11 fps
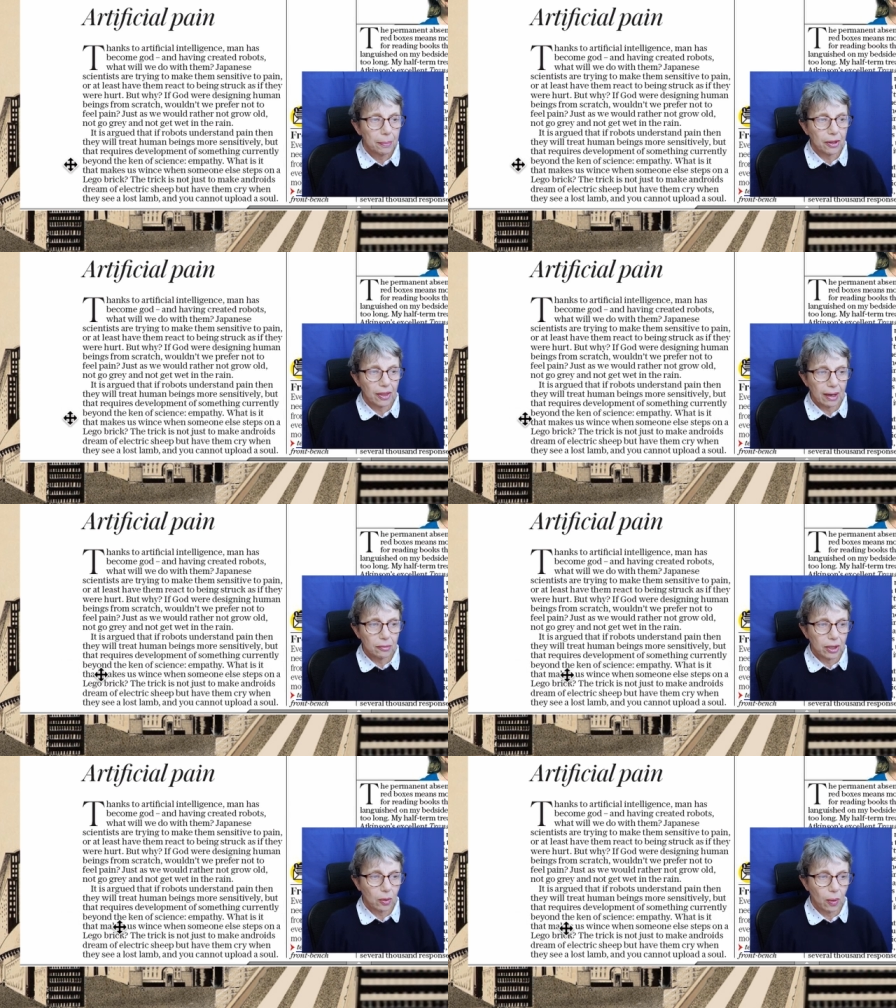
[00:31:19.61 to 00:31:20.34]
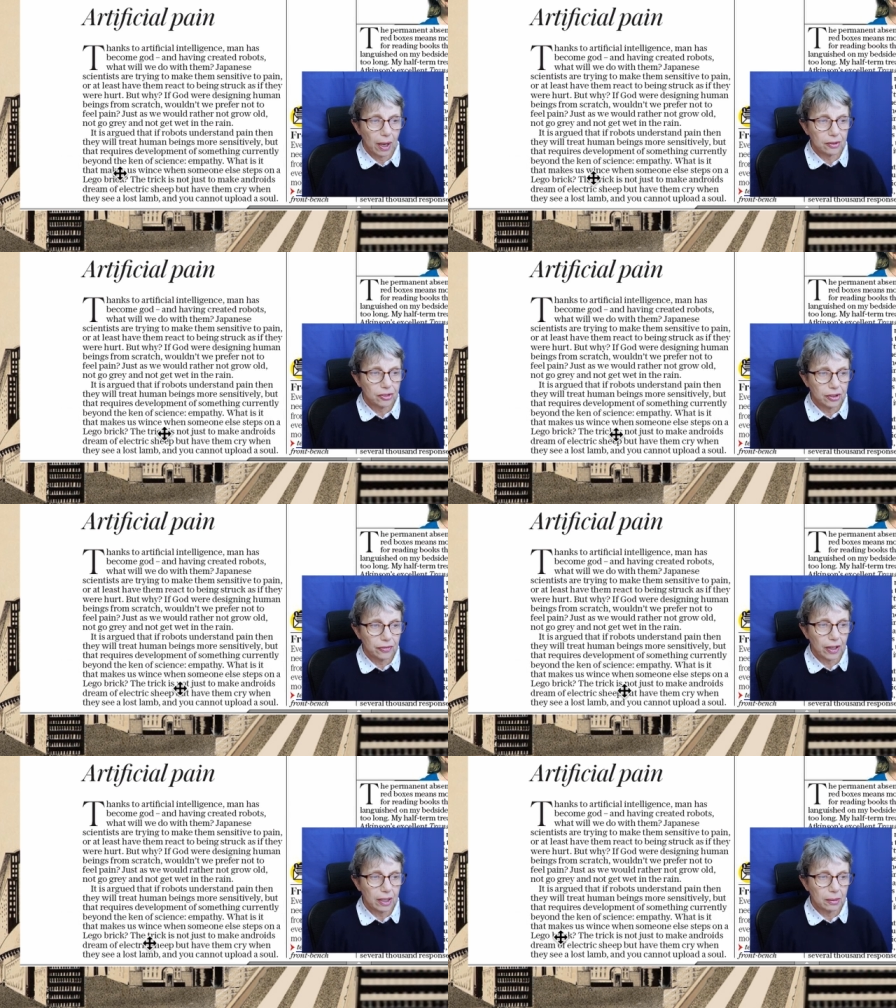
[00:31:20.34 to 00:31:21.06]
But that requires
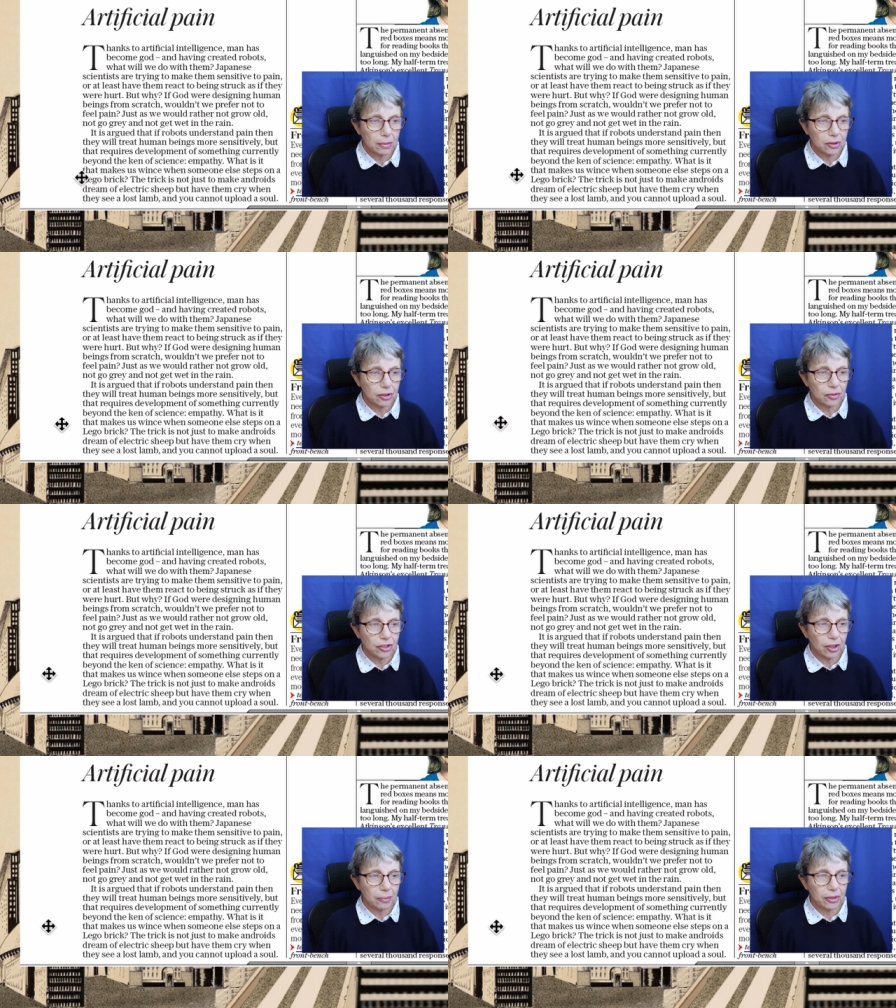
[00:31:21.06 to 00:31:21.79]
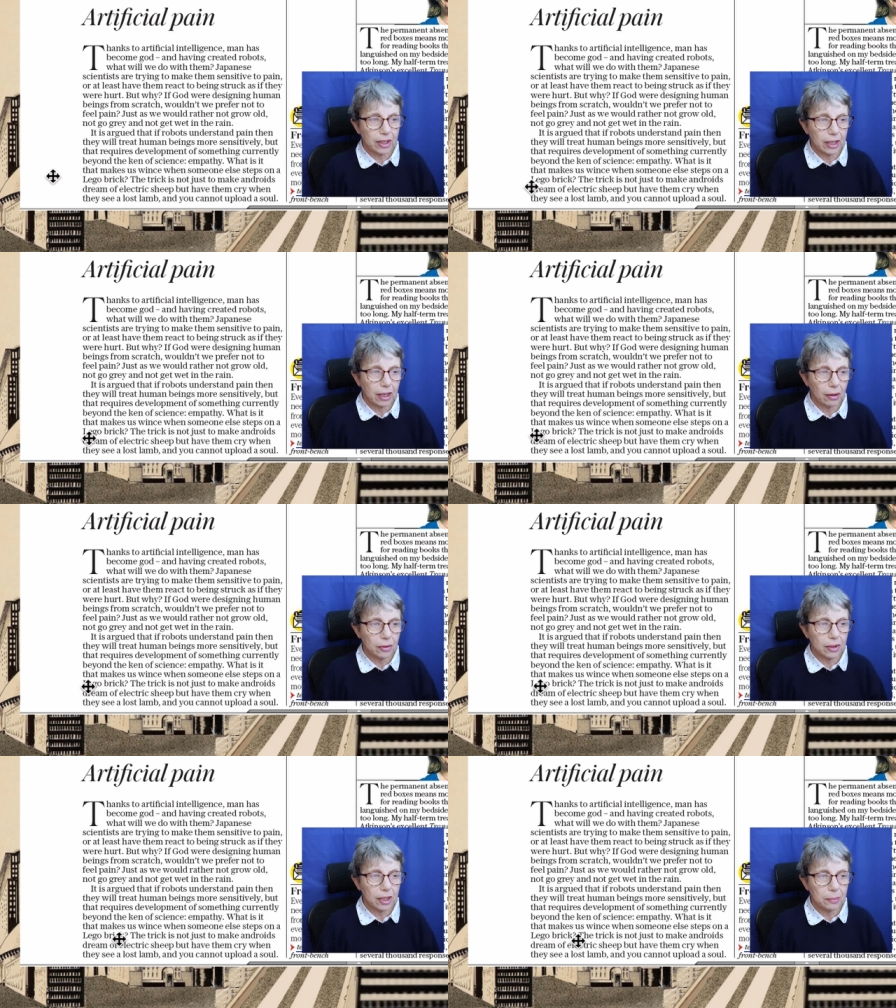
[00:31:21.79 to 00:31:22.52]
development of something
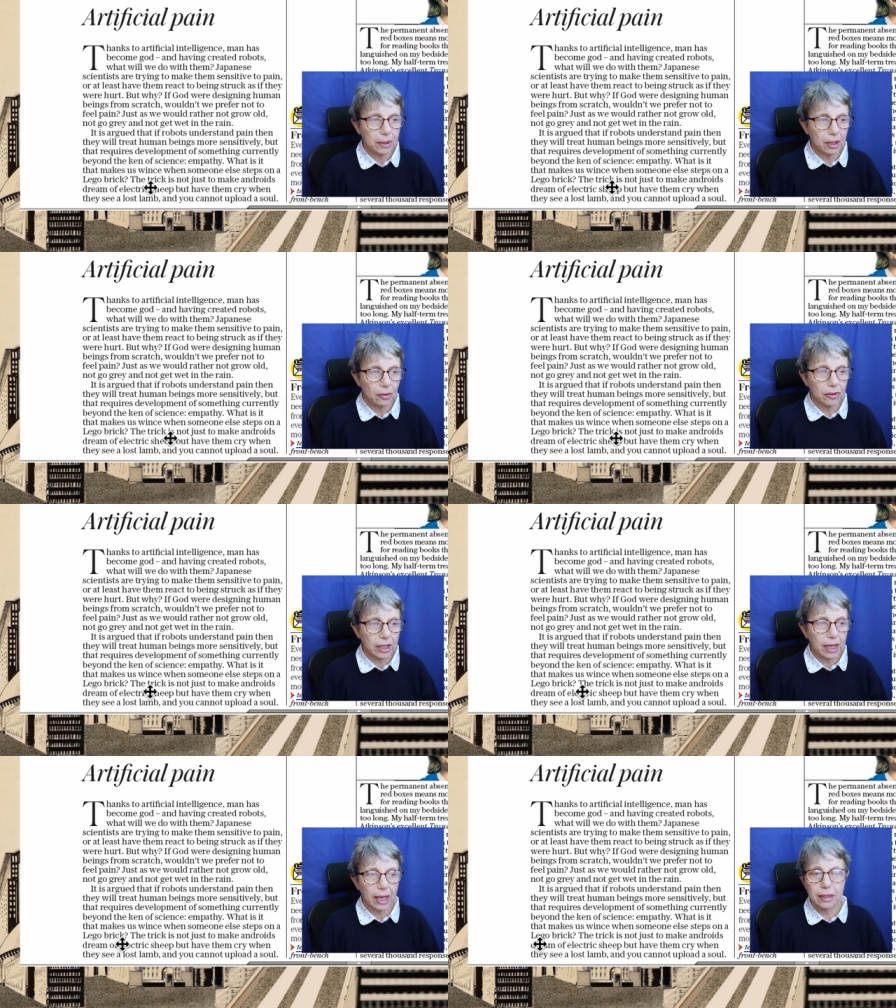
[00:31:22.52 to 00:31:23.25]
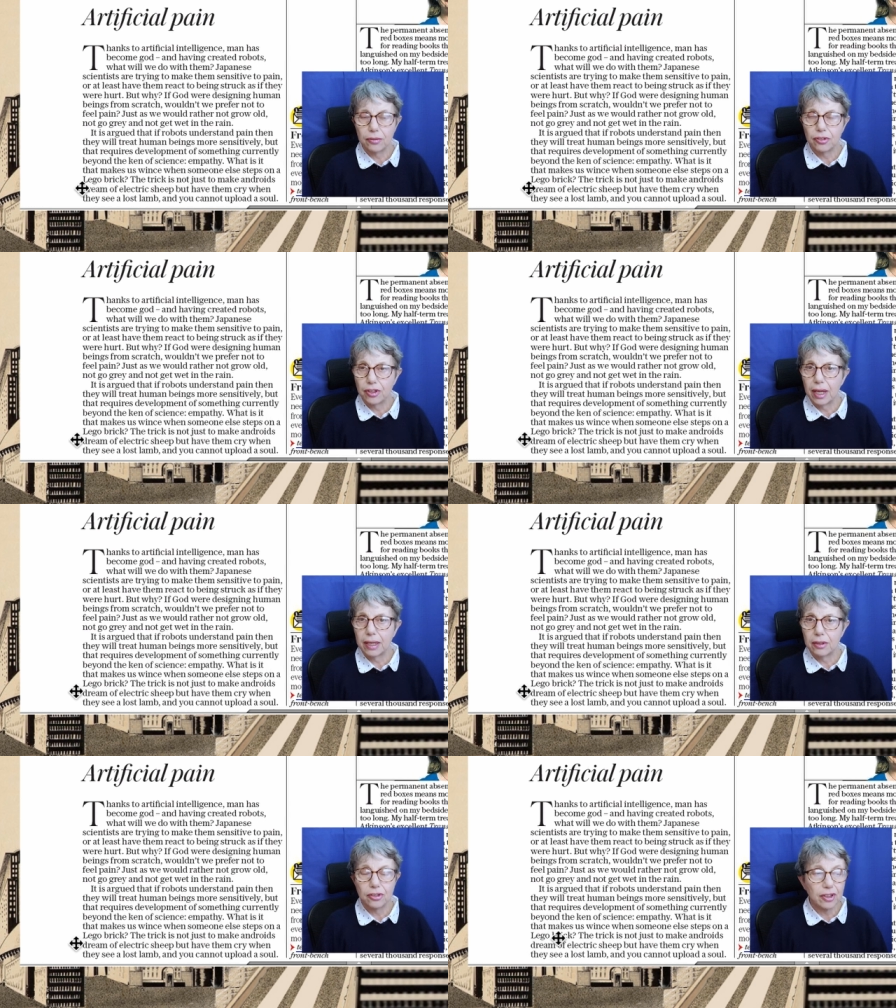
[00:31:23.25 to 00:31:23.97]
currently beyond the ken of
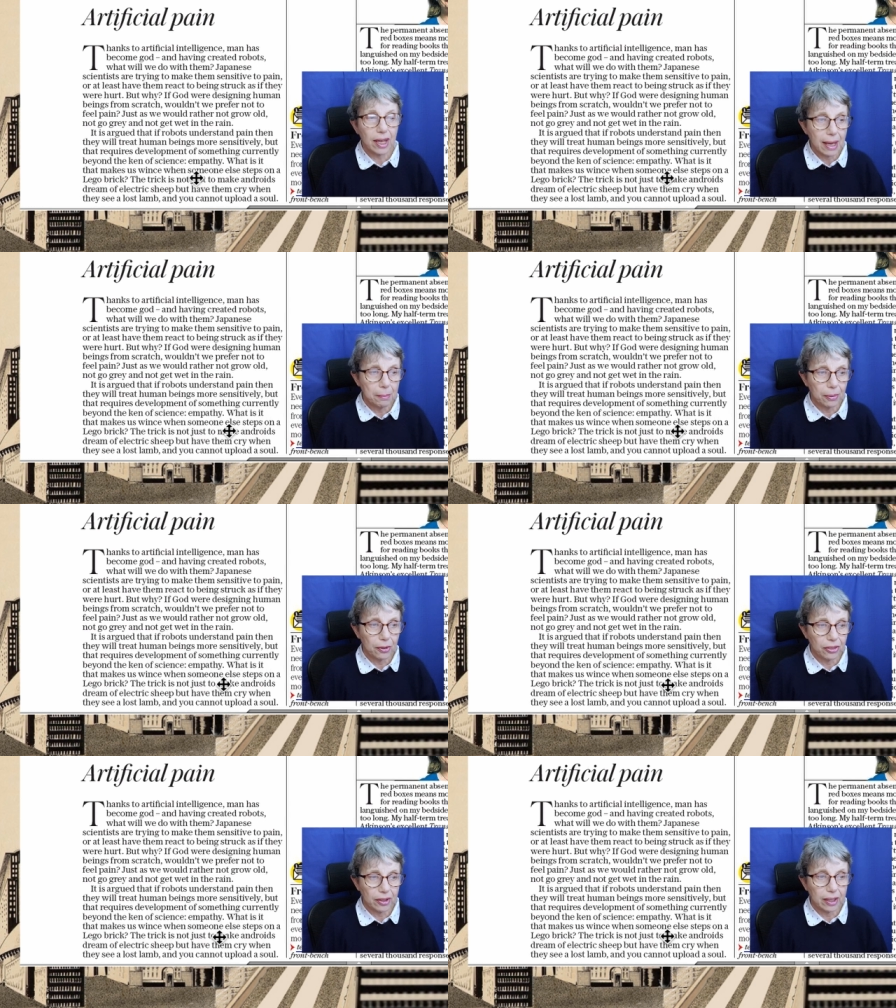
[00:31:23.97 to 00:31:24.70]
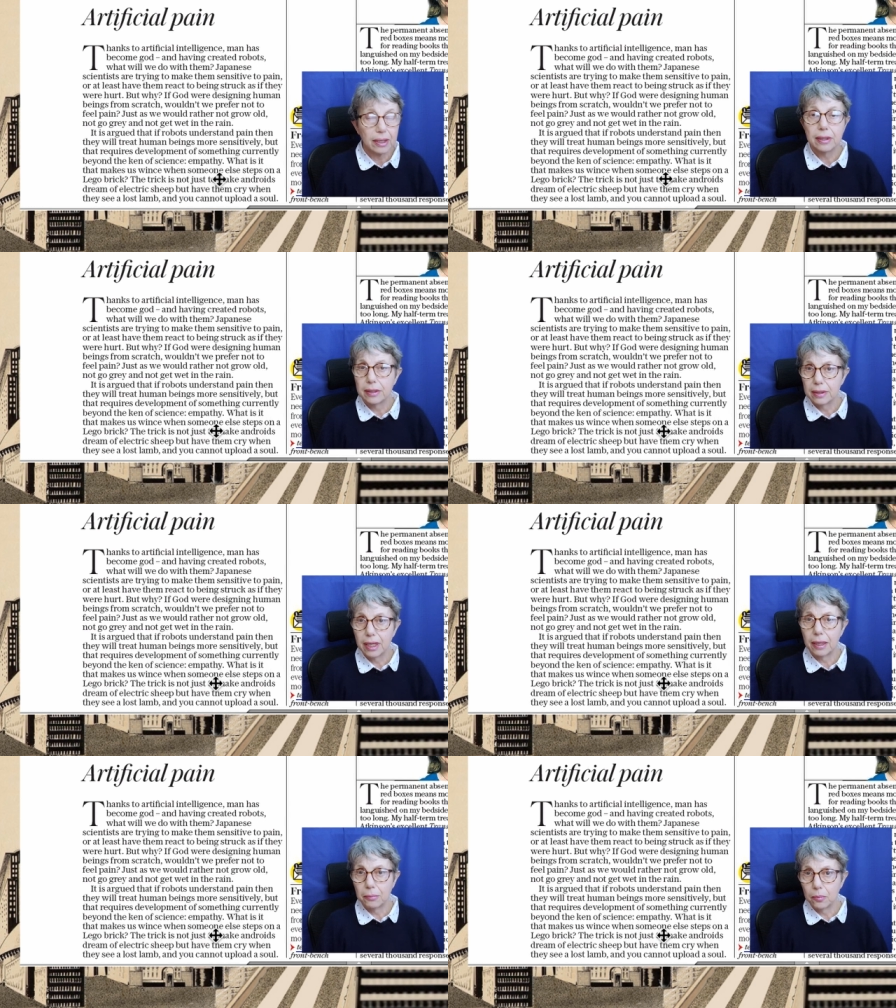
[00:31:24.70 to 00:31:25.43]
science empathy.
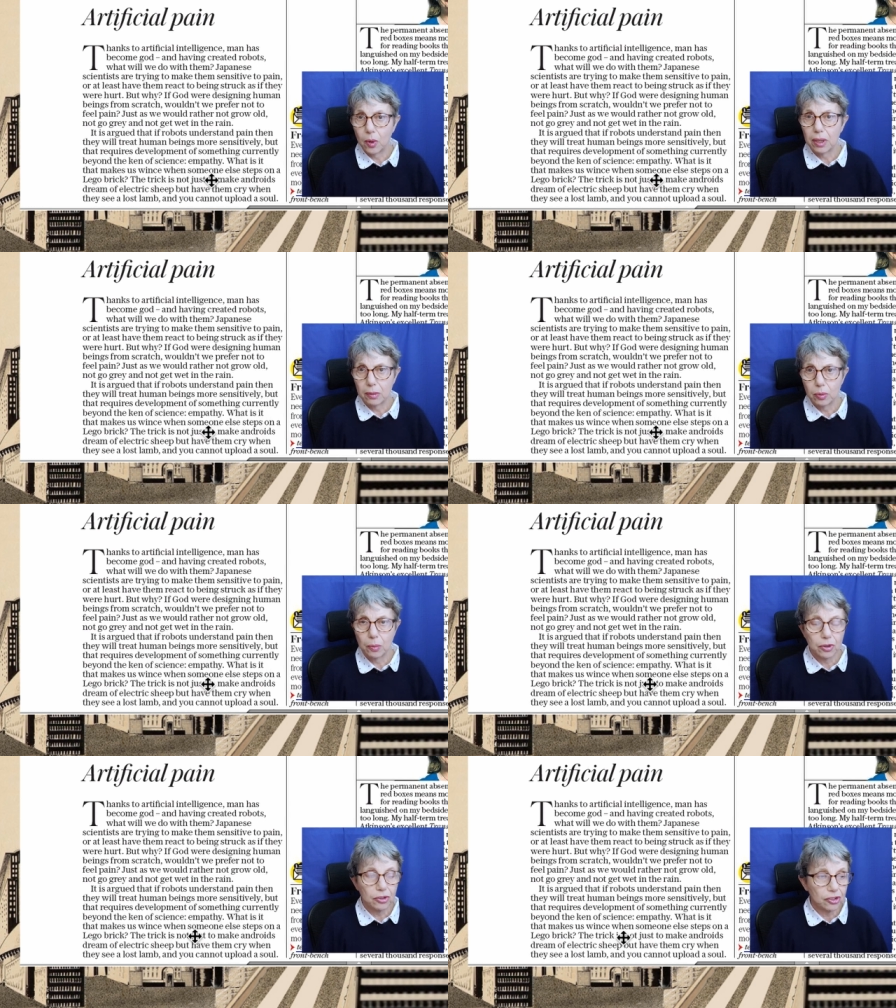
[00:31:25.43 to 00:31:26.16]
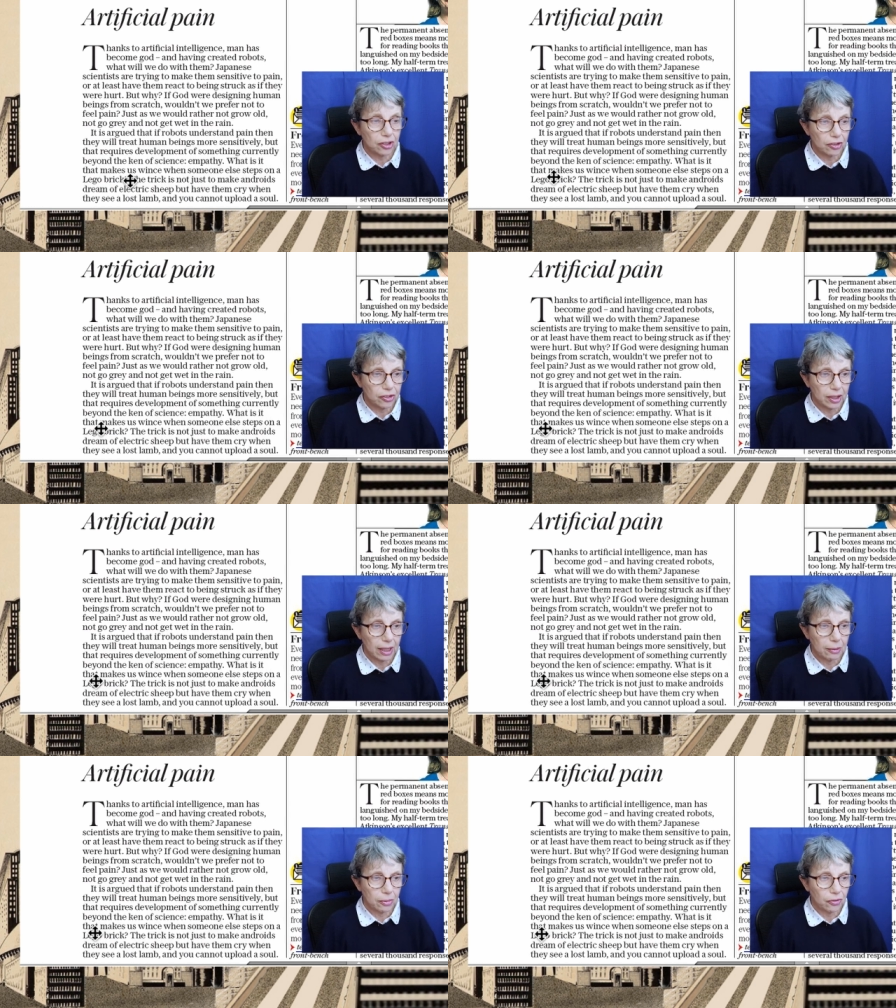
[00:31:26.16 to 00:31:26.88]
Yeah, well, we were
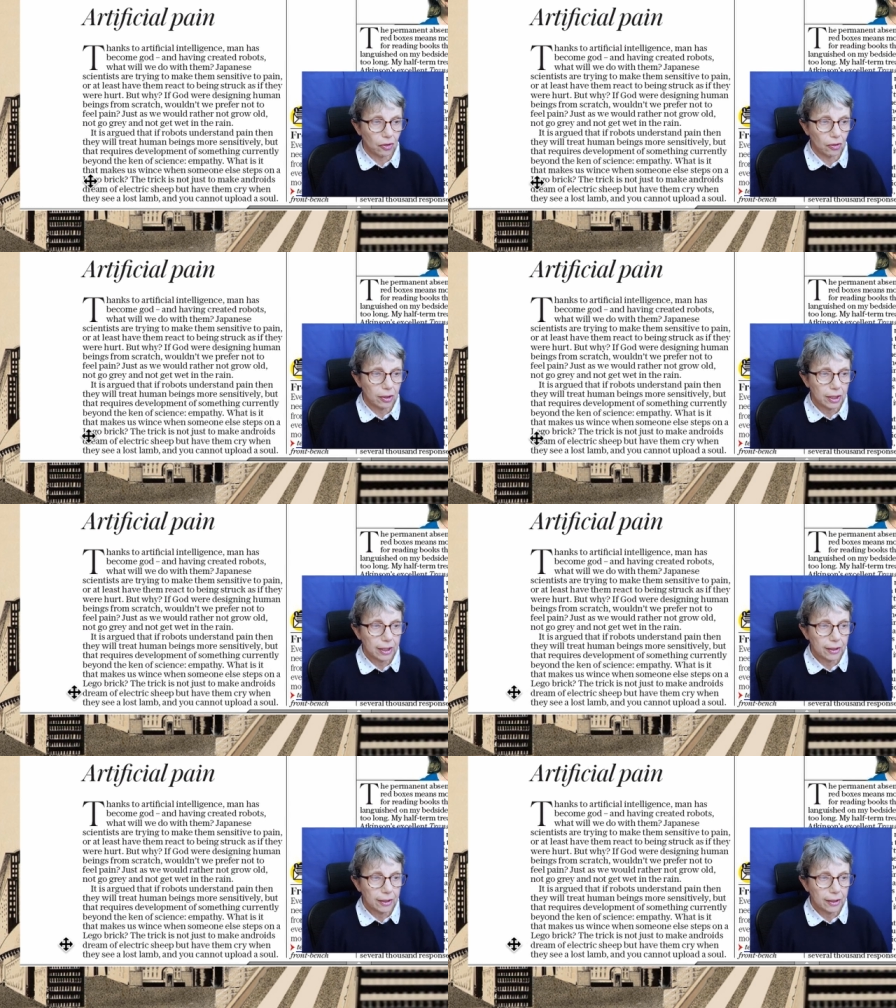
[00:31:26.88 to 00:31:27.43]
discussing that before.